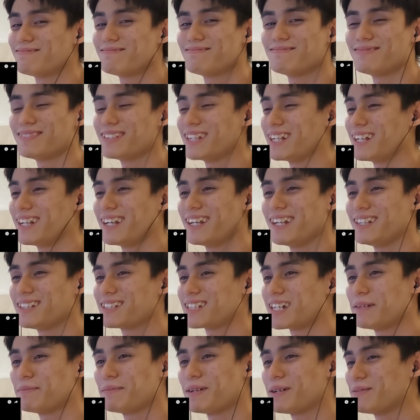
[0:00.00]
The ladies
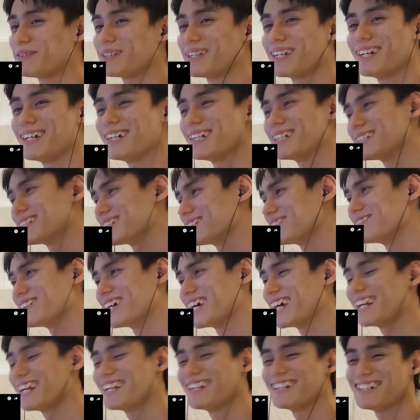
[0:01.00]
come out with the hits,
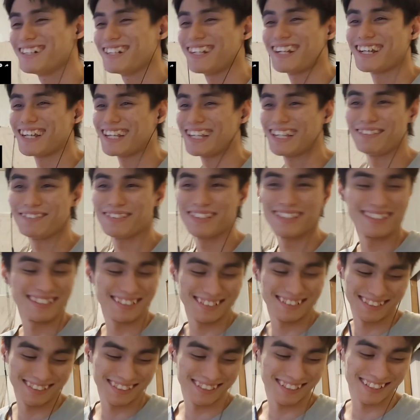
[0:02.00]
man. Like, even
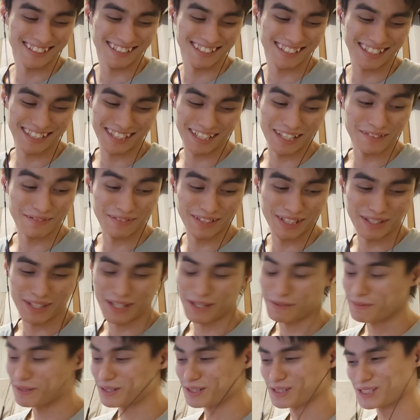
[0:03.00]
the
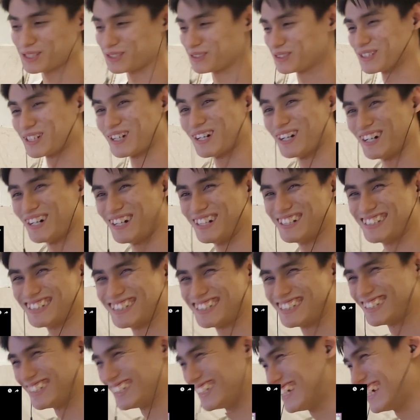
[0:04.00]
commercial songs.